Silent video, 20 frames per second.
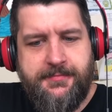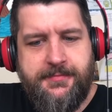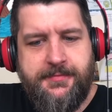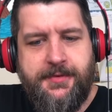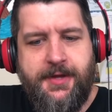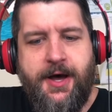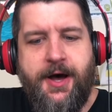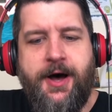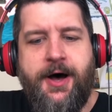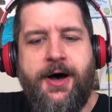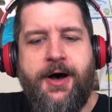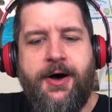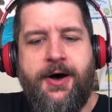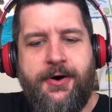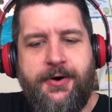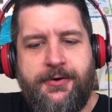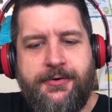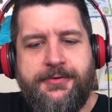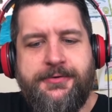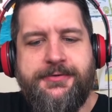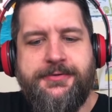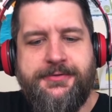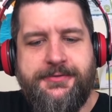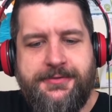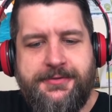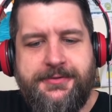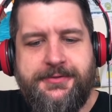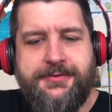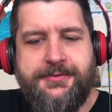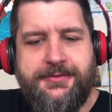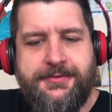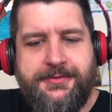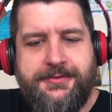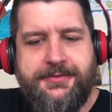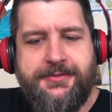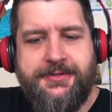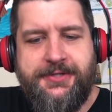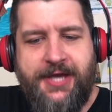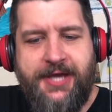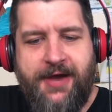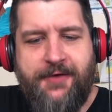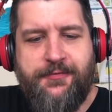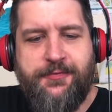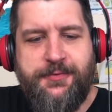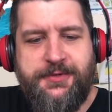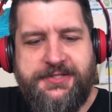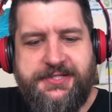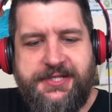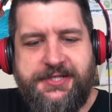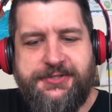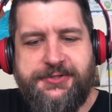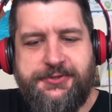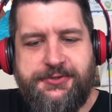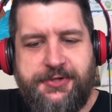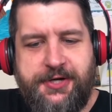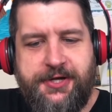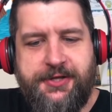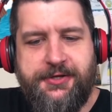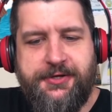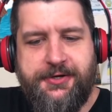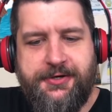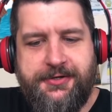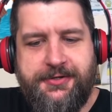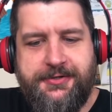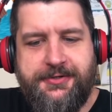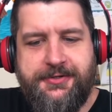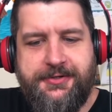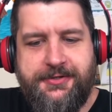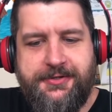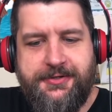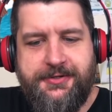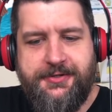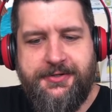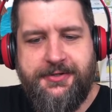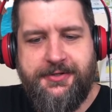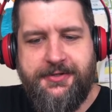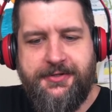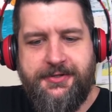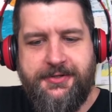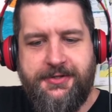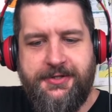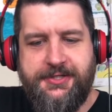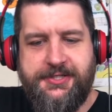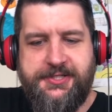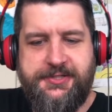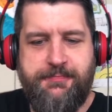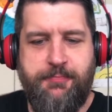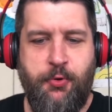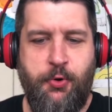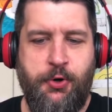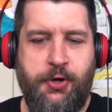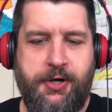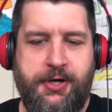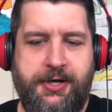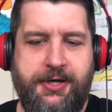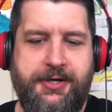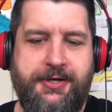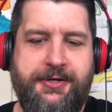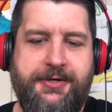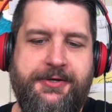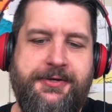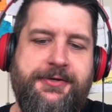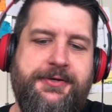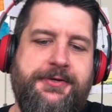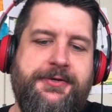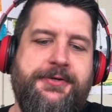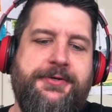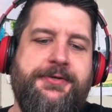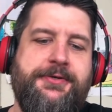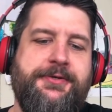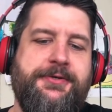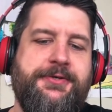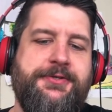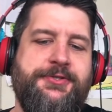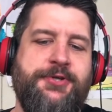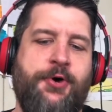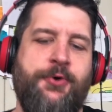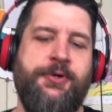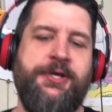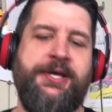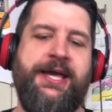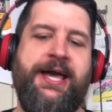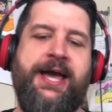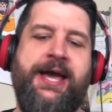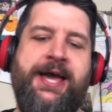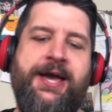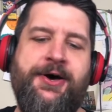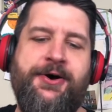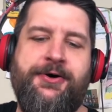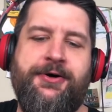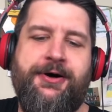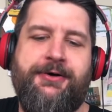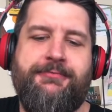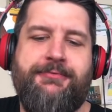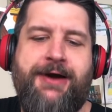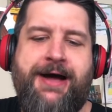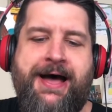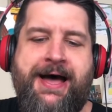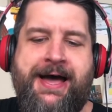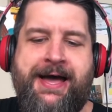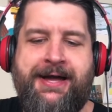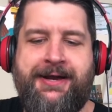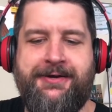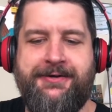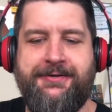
Ah. oh. Yeah, from the teaser trailer. The spork. Tony Hale, all right.